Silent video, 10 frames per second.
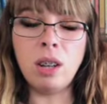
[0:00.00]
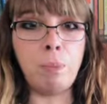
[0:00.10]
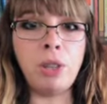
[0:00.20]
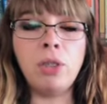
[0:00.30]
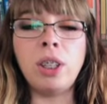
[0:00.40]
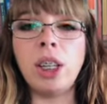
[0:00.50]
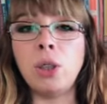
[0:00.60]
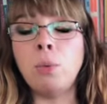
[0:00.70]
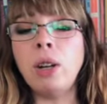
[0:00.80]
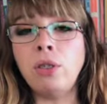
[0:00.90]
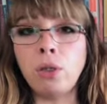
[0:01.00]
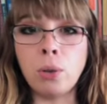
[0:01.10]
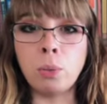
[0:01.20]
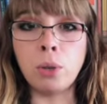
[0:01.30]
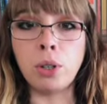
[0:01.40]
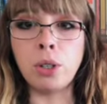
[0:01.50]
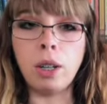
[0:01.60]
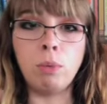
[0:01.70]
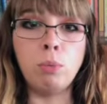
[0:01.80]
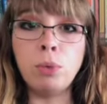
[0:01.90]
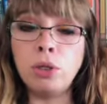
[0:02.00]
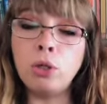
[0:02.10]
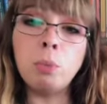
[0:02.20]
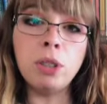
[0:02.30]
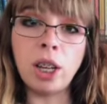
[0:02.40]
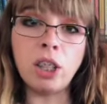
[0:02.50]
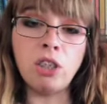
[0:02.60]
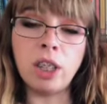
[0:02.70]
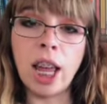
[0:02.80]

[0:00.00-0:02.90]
Basically, in the rest of the world, super intelligent